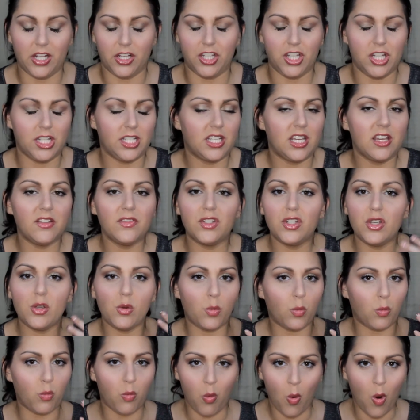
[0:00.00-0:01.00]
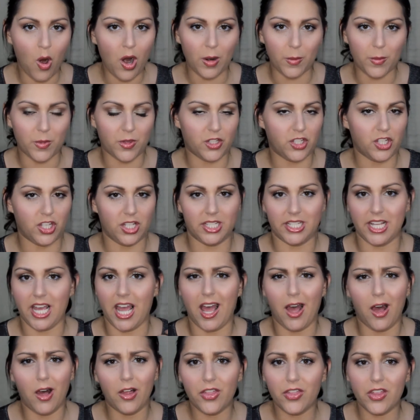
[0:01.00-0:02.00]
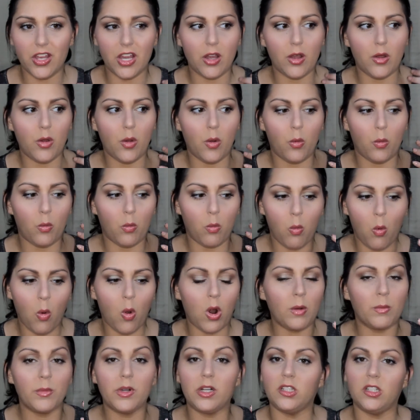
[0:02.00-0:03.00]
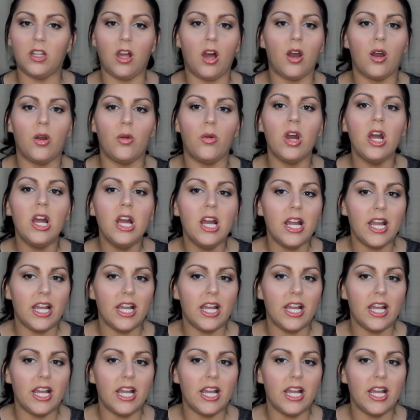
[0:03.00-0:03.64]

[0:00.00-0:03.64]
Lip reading: It just gives you warmth, just a healthy, warm glow.